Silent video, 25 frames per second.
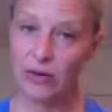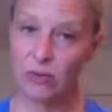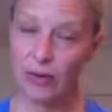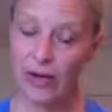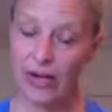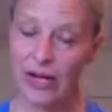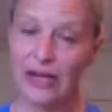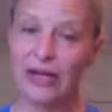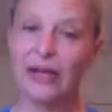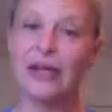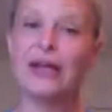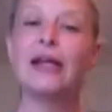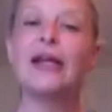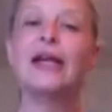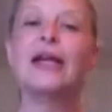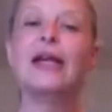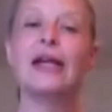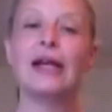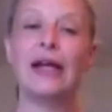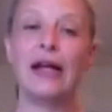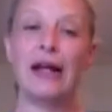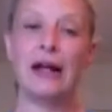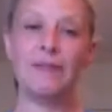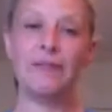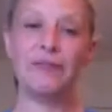rate.
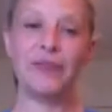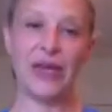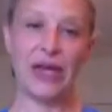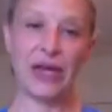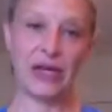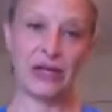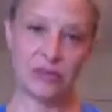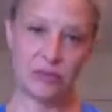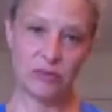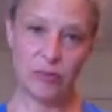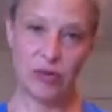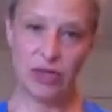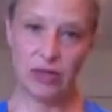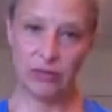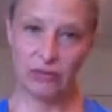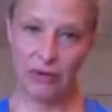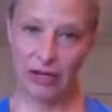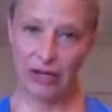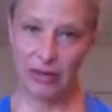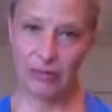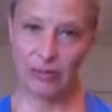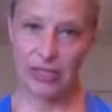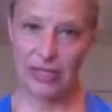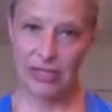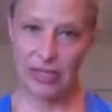That has been the
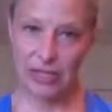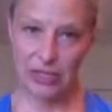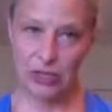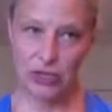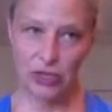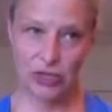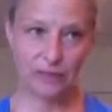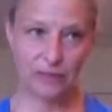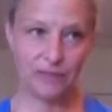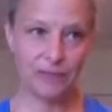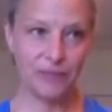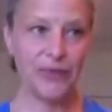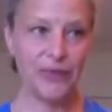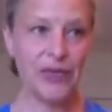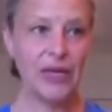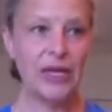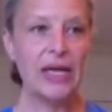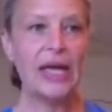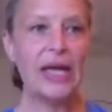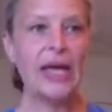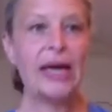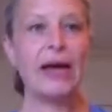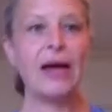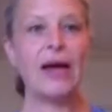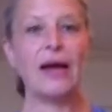recommendation.
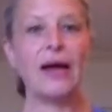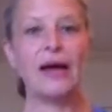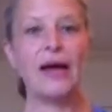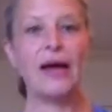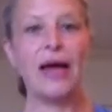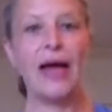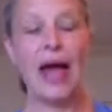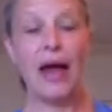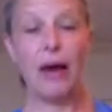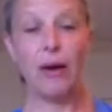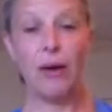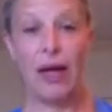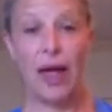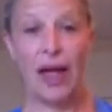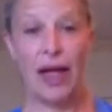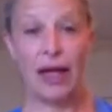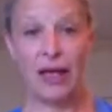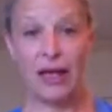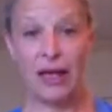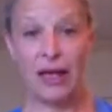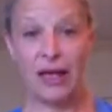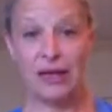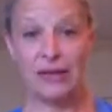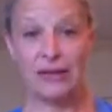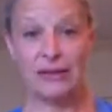
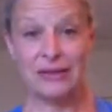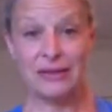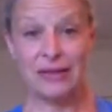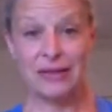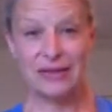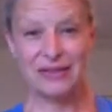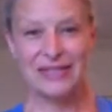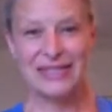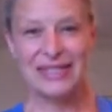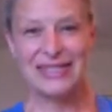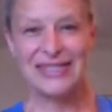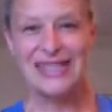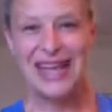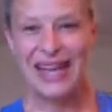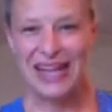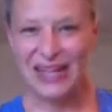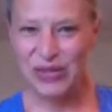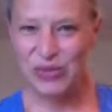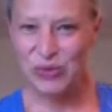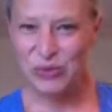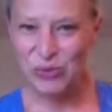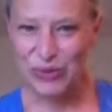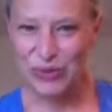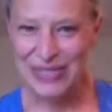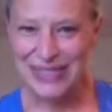And there's a
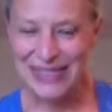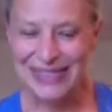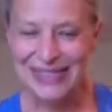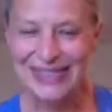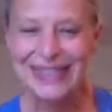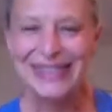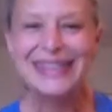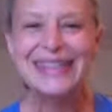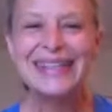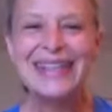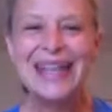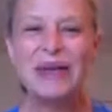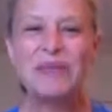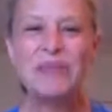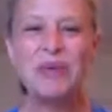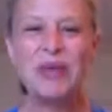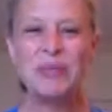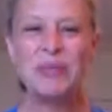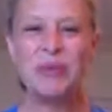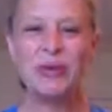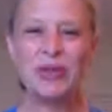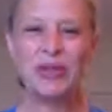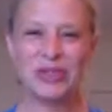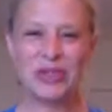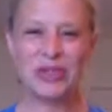second reason that
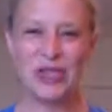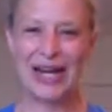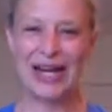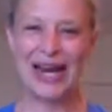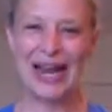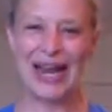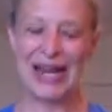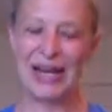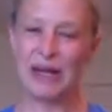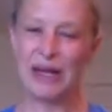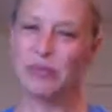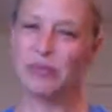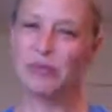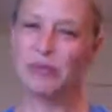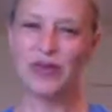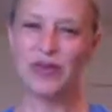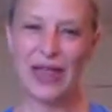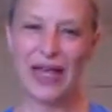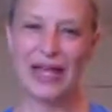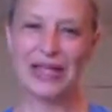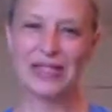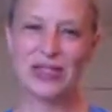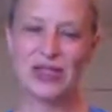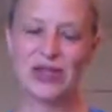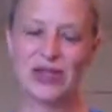people try to aim for
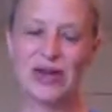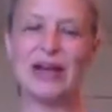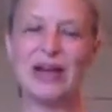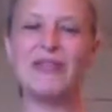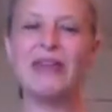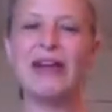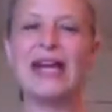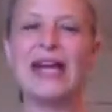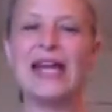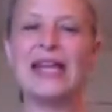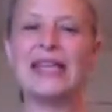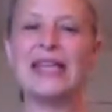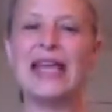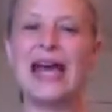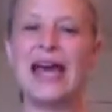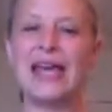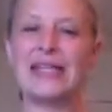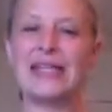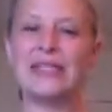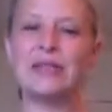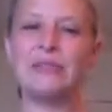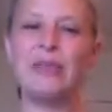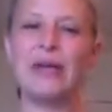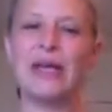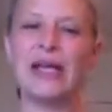that stride rate, and that
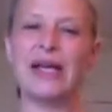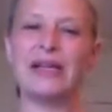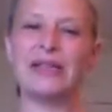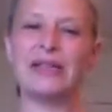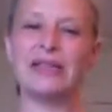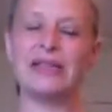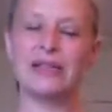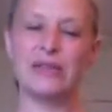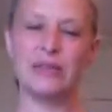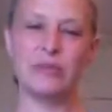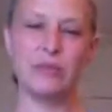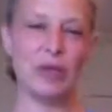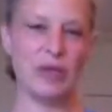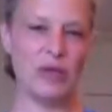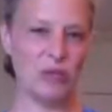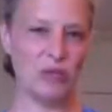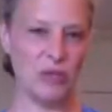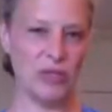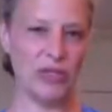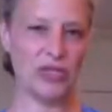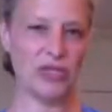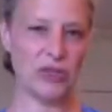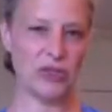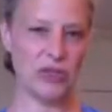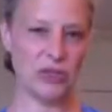is because there's been
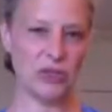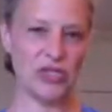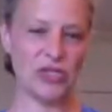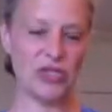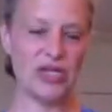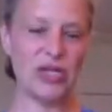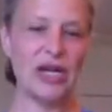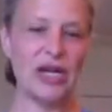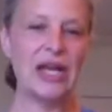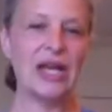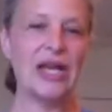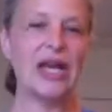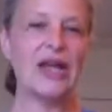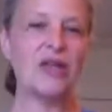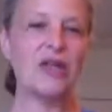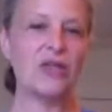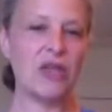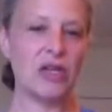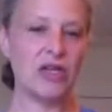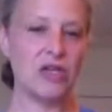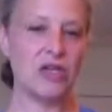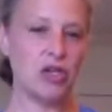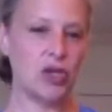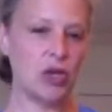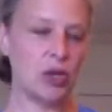research
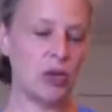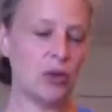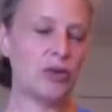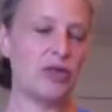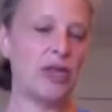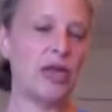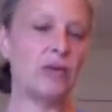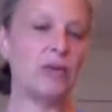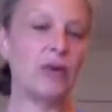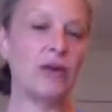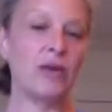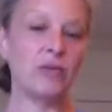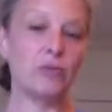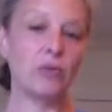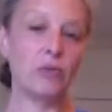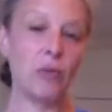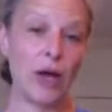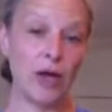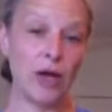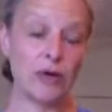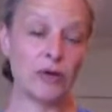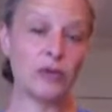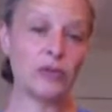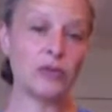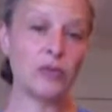that showed that when
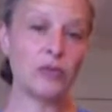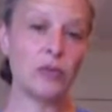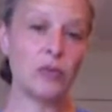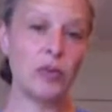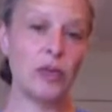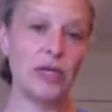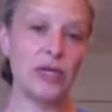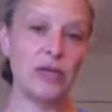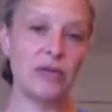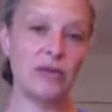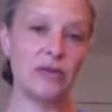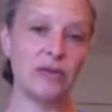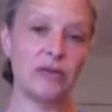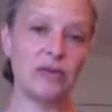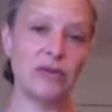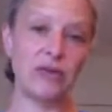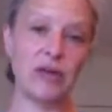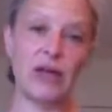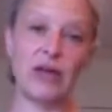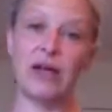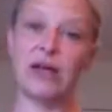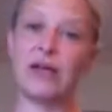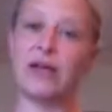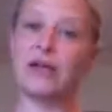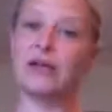runners with
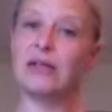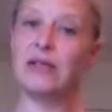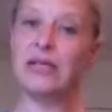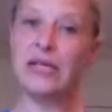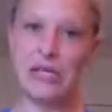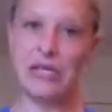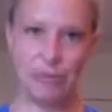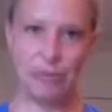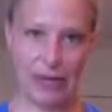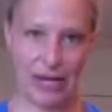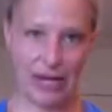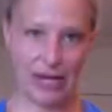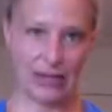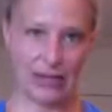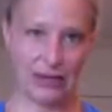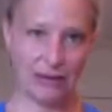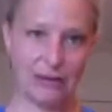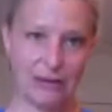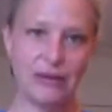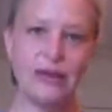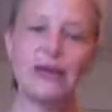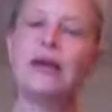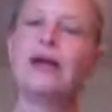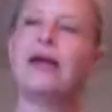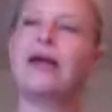knee
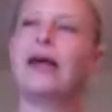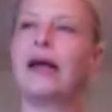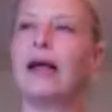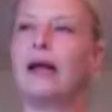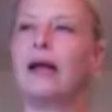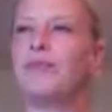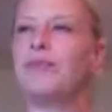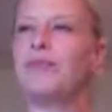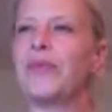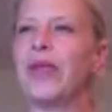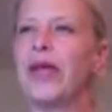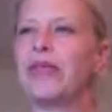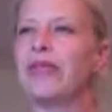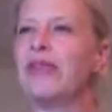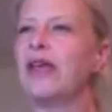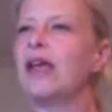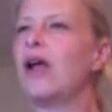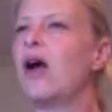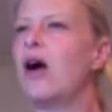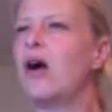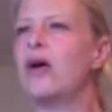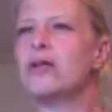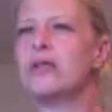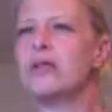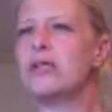pain, I think
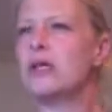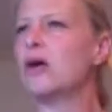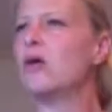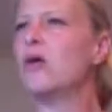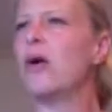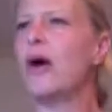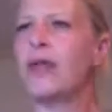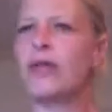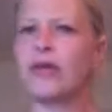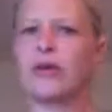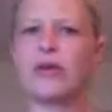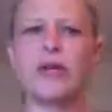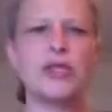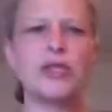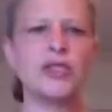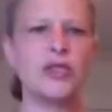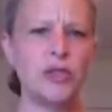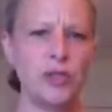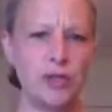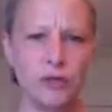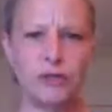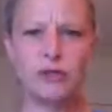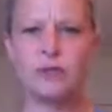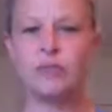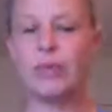also other
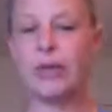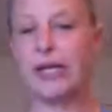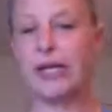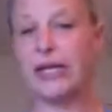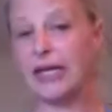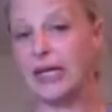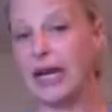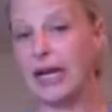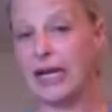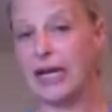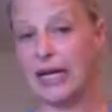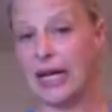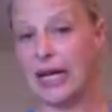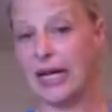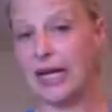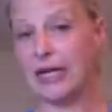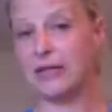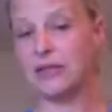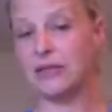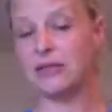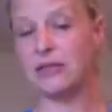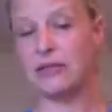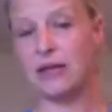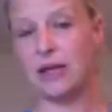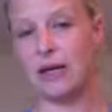issues, but in any
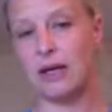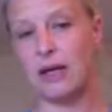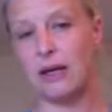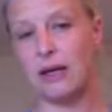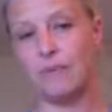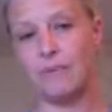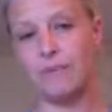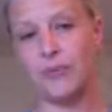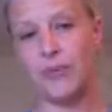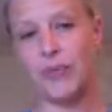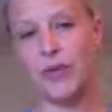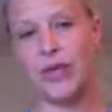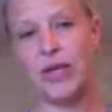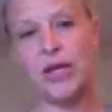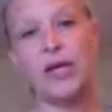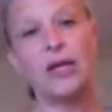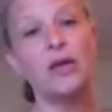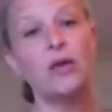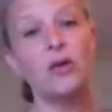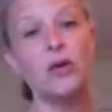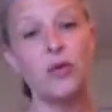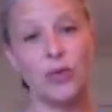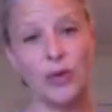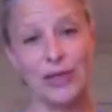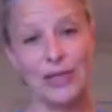case,
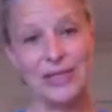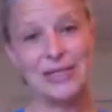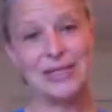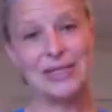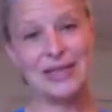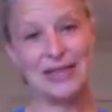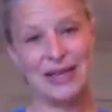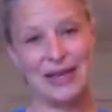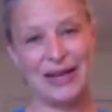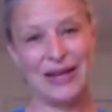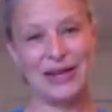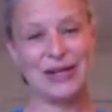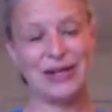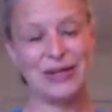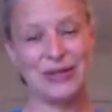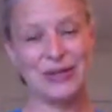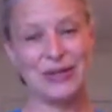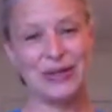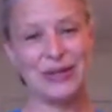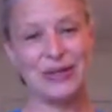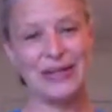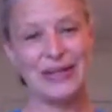increased their